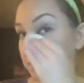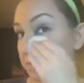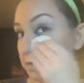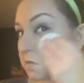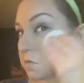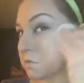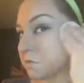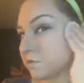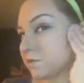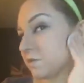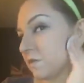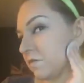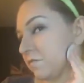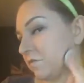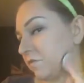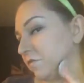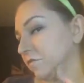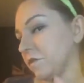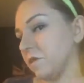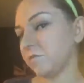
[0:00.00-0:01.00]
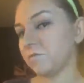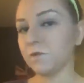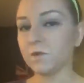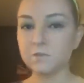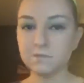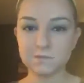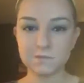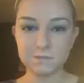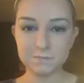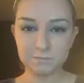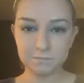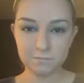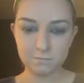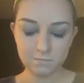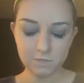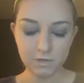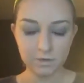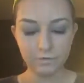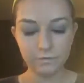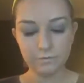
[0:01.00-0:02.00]
You just have your favorites,
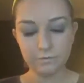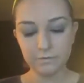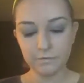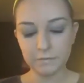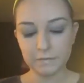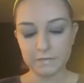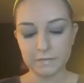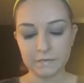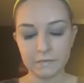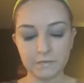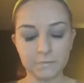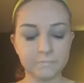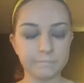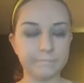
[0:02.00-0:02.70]
like your Younique.